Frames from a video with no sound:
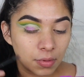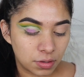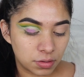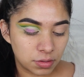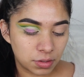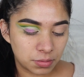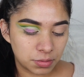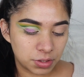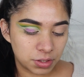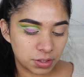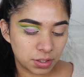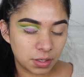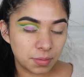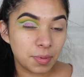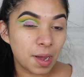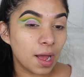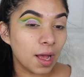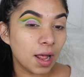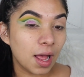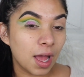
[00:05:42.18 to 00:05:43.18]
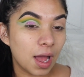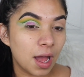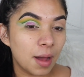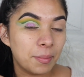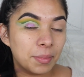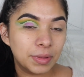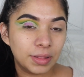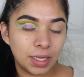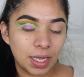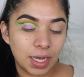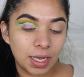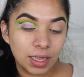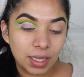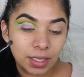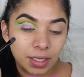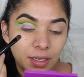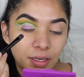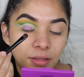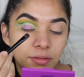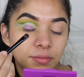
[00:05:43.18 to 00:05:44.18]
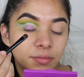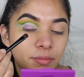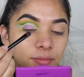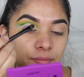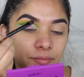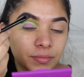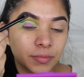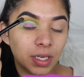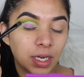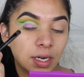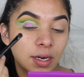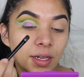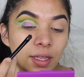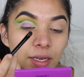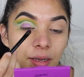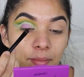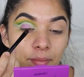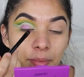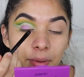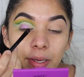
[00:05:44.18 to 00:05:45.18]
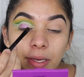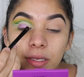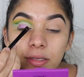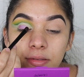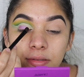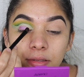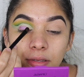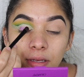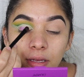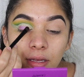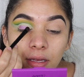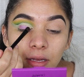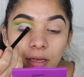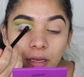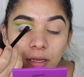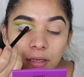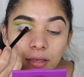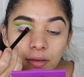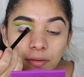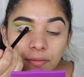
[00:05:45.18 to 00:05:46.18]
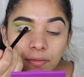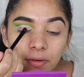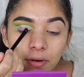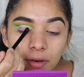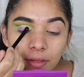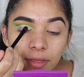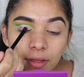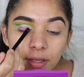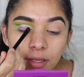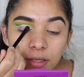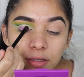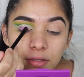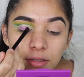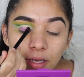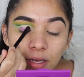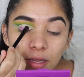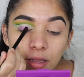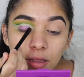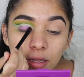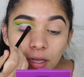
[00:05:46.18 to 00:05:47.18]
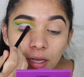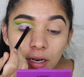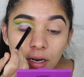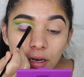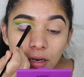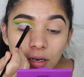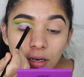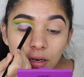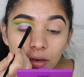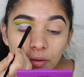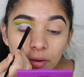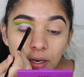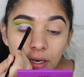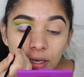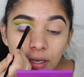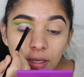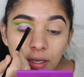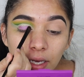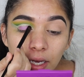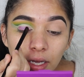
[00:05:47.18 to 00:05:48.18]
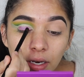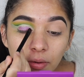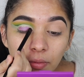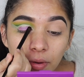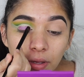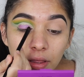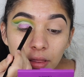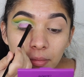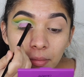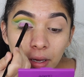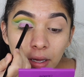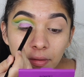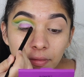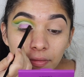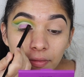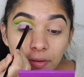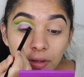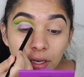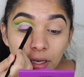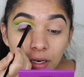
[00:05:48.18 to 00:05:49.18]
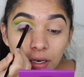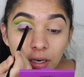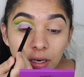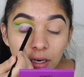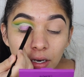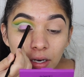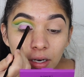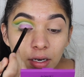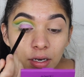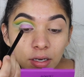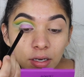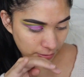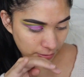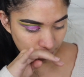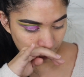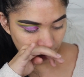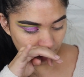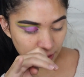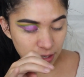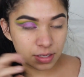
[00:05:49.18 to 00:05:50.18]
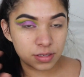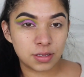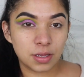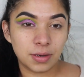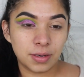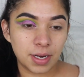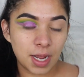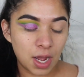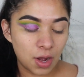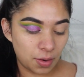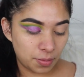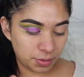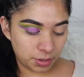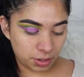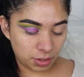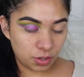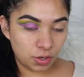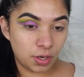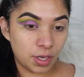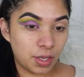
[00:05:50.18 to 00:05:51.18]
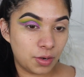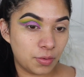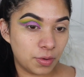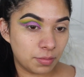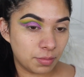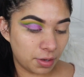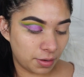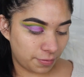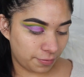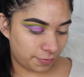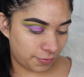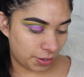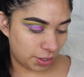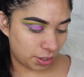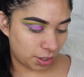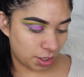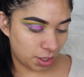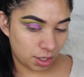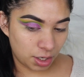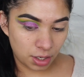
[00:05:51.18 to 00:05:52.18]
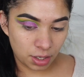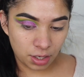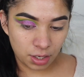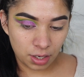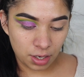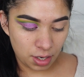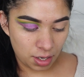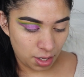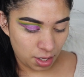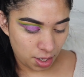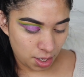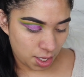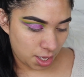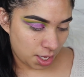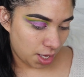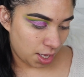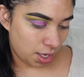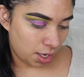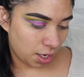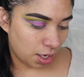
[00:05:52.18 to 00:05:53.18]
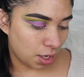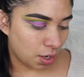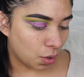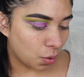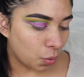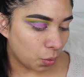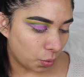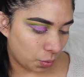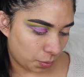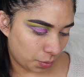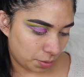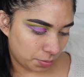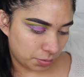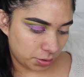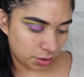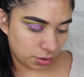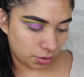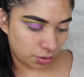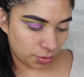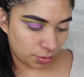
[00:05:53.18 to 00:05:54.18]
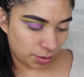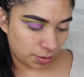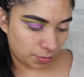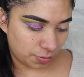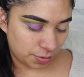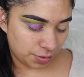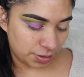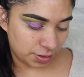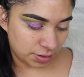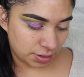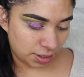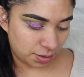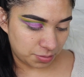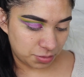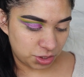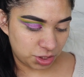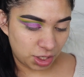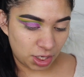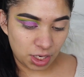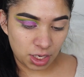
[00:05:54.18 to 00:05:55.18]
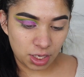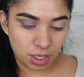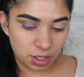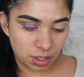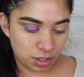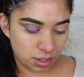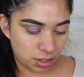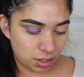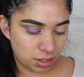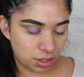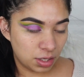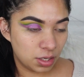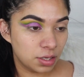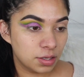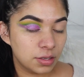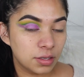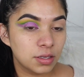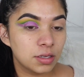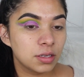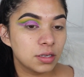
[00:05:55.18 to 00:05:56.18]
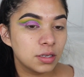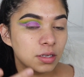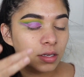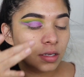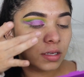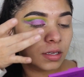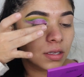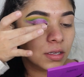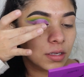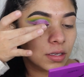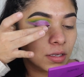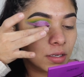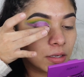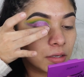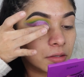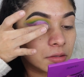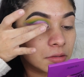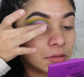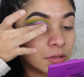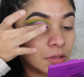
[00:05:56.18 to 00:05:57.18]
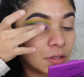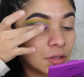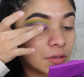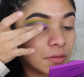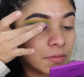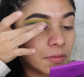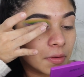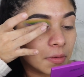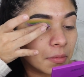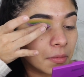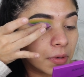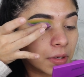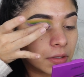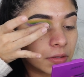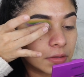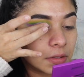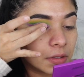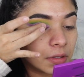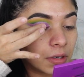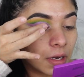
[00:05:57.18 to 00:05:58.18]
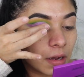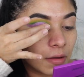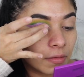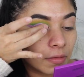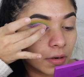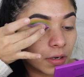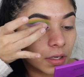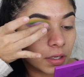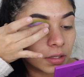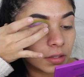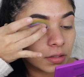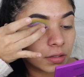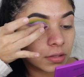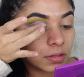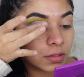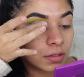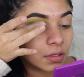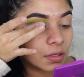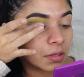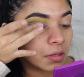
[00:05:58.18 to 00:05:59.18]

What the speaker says: So I'm just going to apply like kind of like a base for this, and then I'll go in again with my finger. Okay, so now I'm going to go in with my finger, and I'm going to go in with the same shade and see if it makes a difference.